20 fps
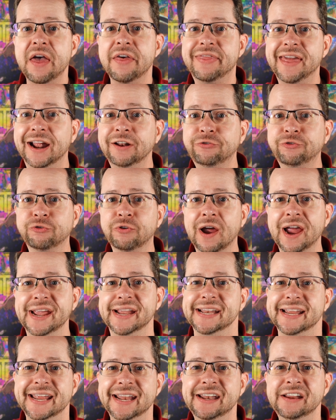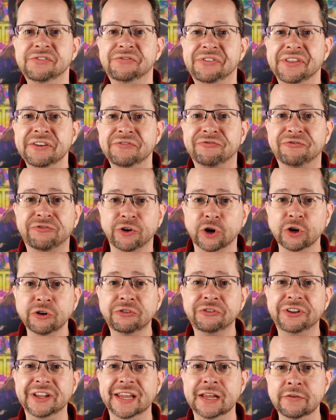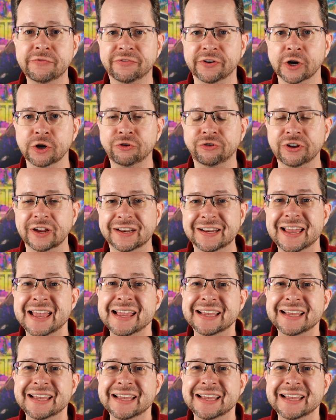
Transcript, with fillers: That's right, it is the first inversion